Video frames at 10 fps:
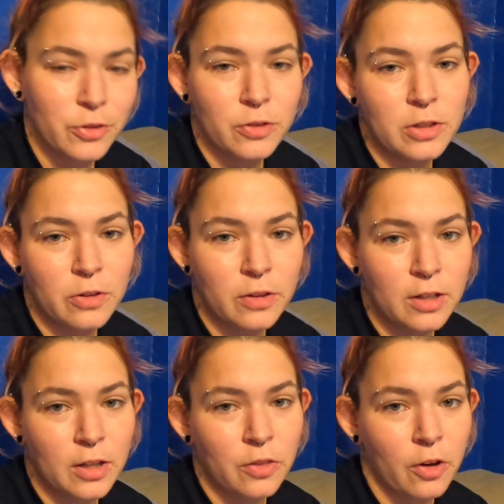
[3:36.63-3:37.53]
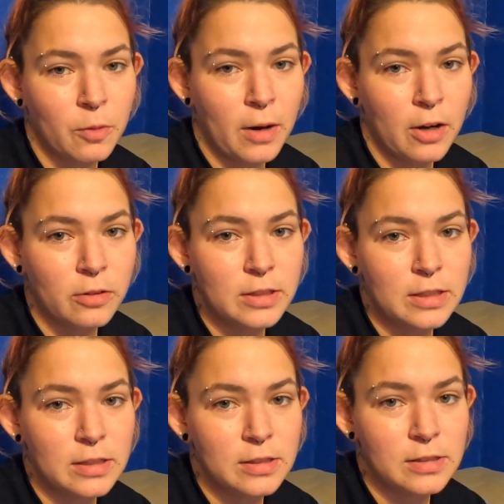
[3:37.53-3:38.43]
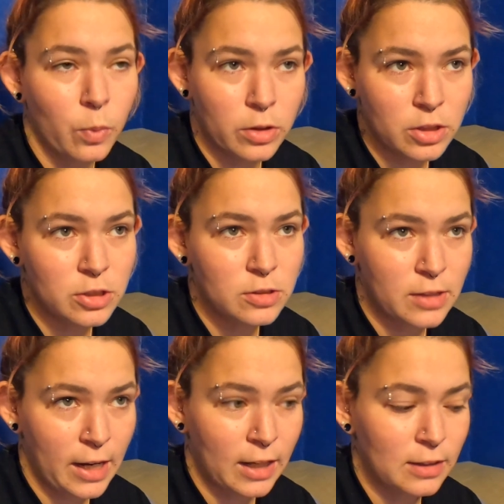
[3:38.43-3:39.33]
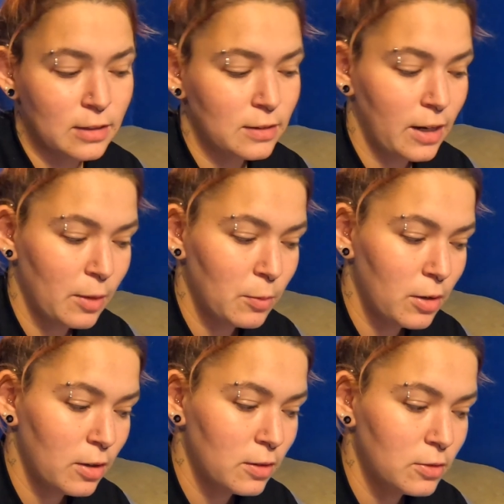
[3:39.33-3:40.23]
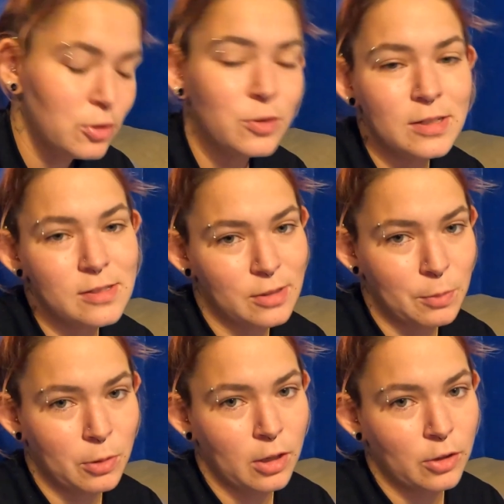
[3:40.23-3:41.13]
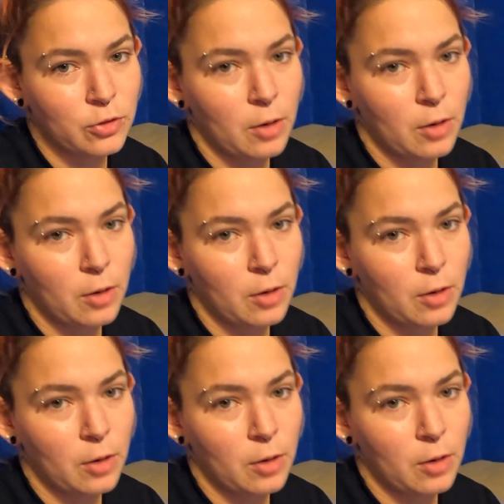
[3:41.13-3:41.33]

Also, the other thing I thought about is with the Canon camera, you can easily put it on a